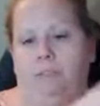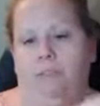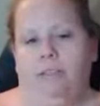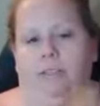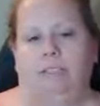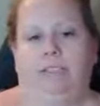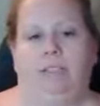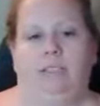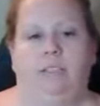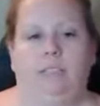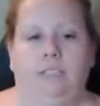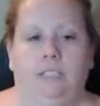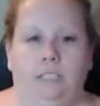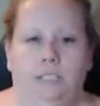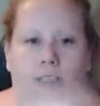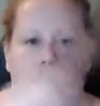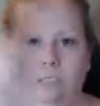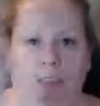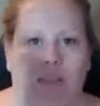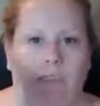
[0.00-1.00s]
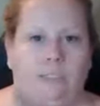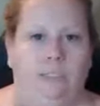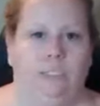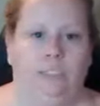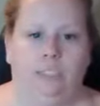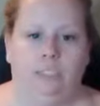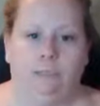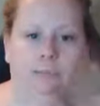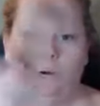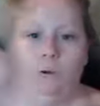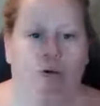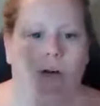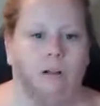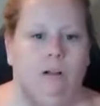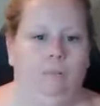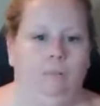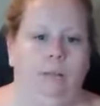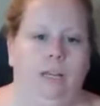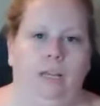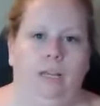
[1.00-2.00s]
this delicious smoke
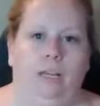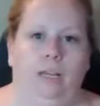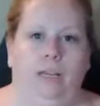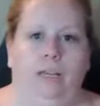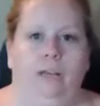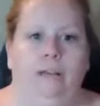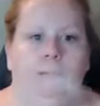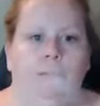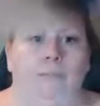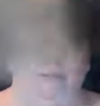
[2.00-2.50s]
on me,